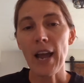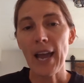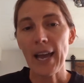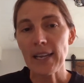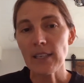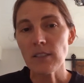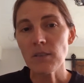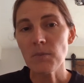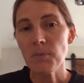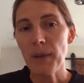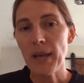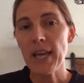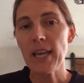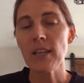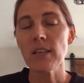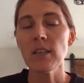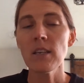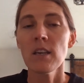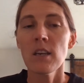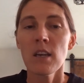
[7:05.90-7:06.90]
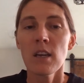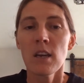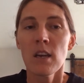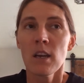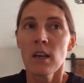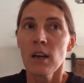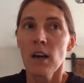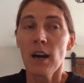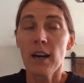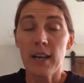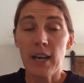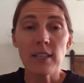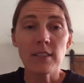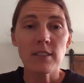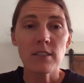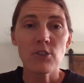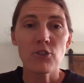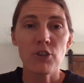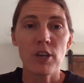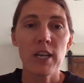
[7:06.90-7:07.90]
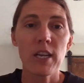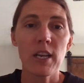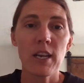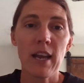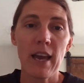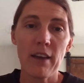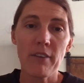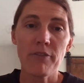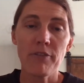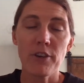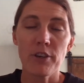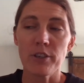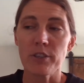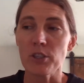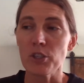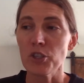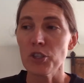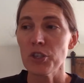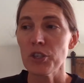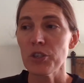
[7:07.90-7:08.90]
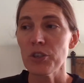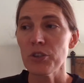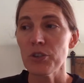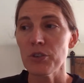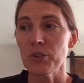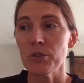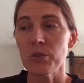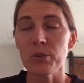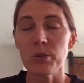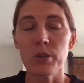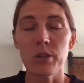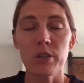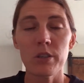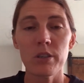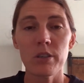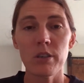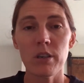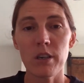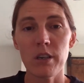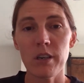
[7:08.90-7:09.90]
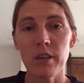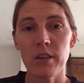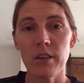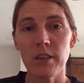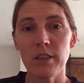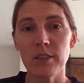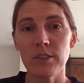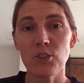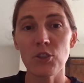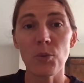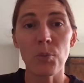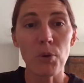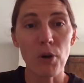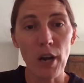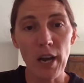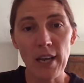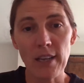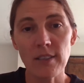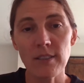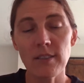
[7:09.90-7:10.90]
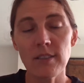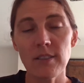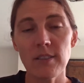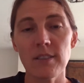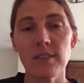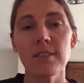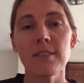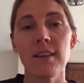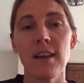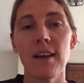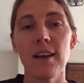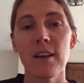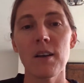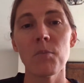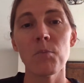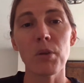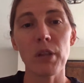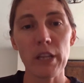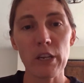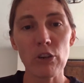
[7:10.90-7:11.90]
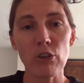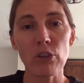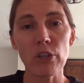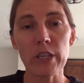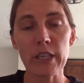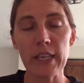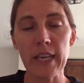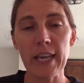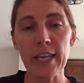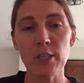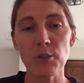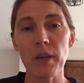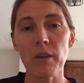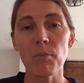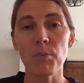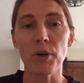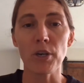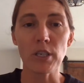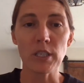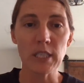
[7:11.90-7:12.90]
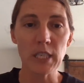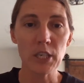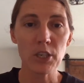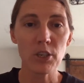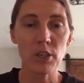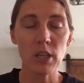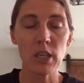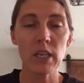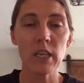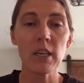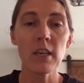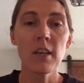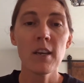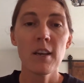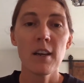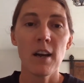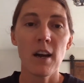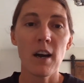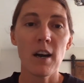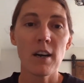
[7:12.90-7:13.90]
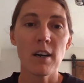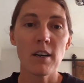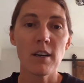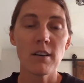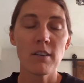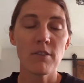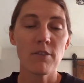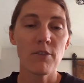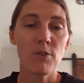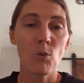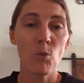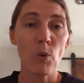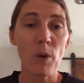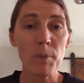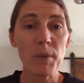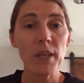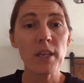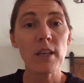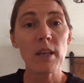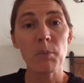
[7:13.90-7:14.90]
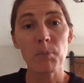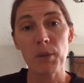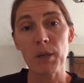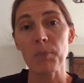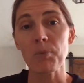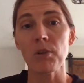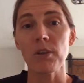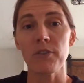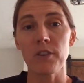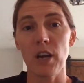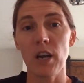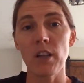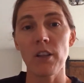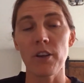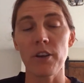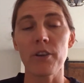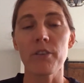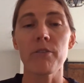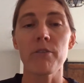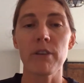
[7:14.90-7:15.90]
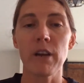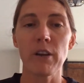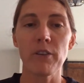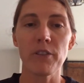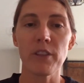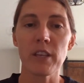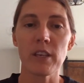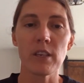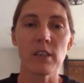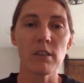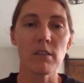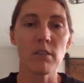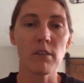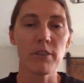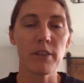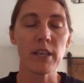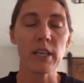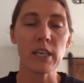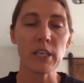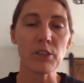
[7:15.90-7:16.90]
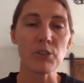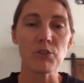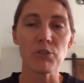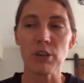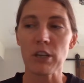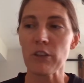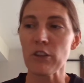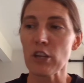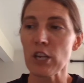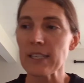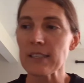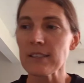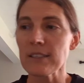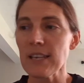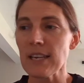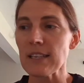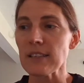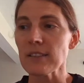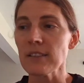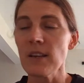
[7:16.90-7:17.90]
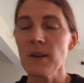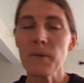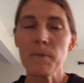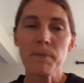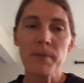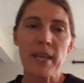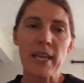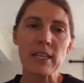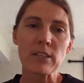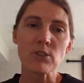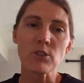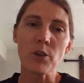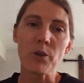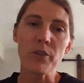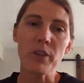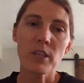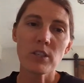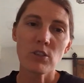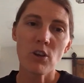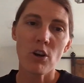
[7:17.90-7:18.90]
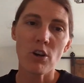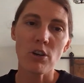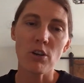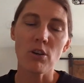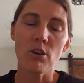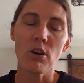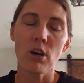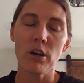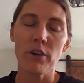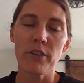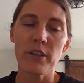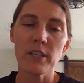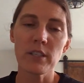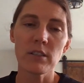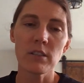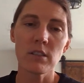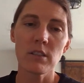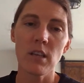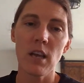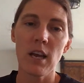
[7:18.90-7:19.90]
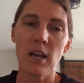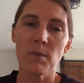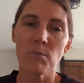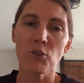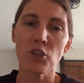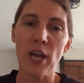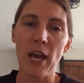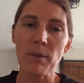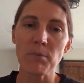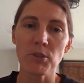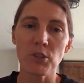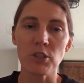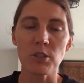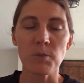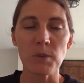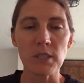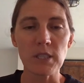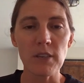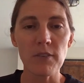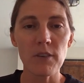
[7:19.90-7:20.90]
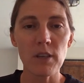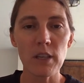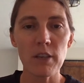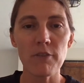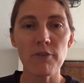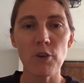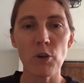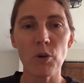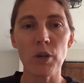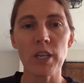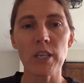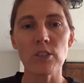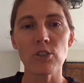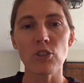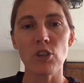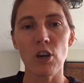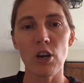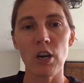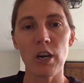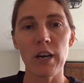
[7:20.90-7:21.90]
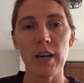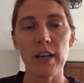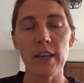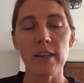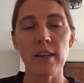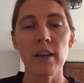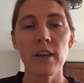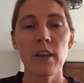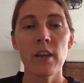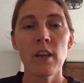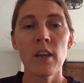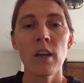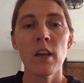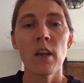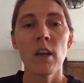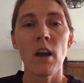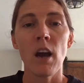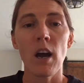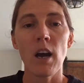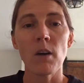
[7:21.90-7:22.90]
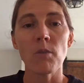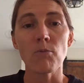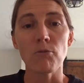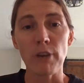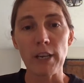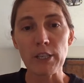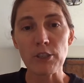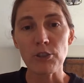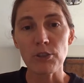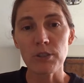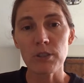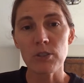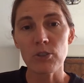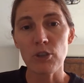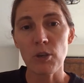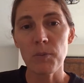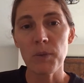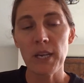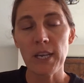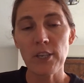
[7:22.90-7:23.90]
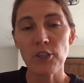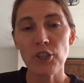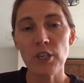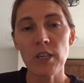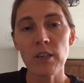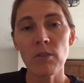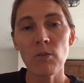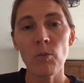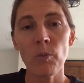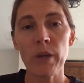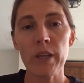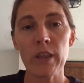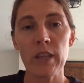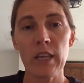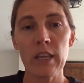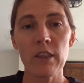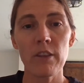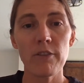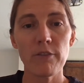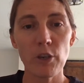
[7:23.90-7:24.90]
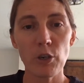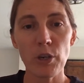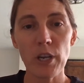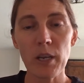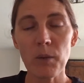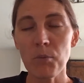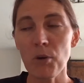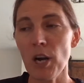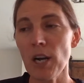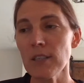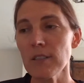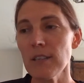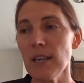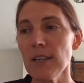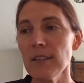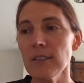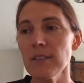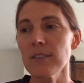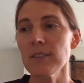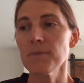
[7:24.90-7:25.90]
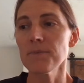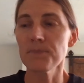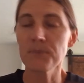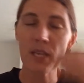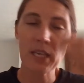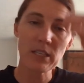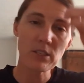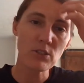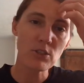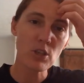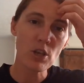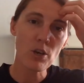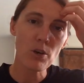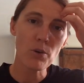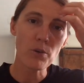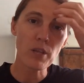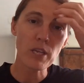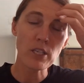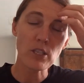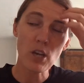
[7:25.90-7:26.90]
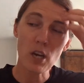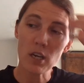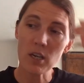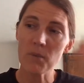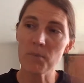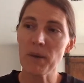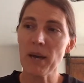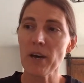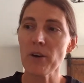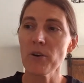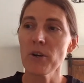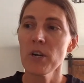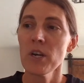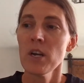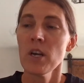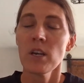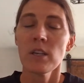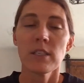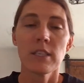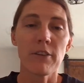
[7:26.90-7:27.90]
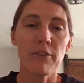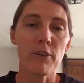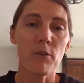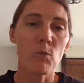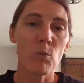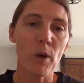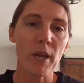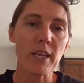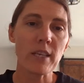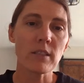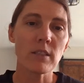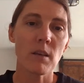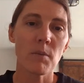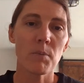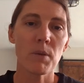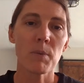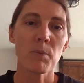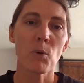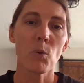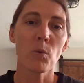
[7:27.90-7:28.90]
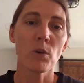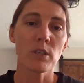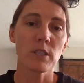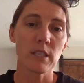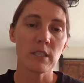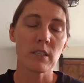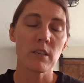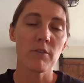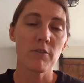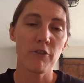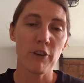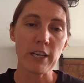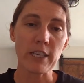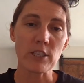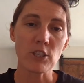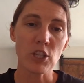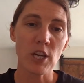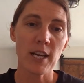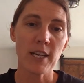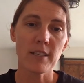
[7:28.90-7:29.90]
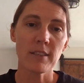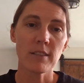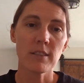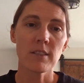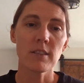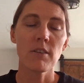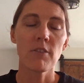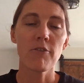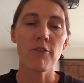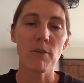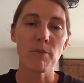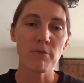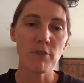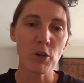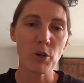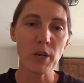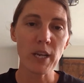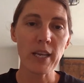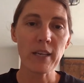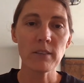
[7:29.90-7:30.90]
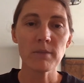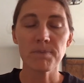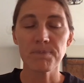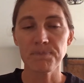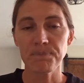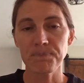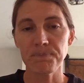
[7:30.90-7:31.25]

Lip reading: there has been a concentrated effort to suppress political engagement, particularly of women and people of color throughout the history in the United States. And so this article or this chapter specifically focused on racial discrimination within the voting process. And so they talk about different ways that people were disenfranchised from voting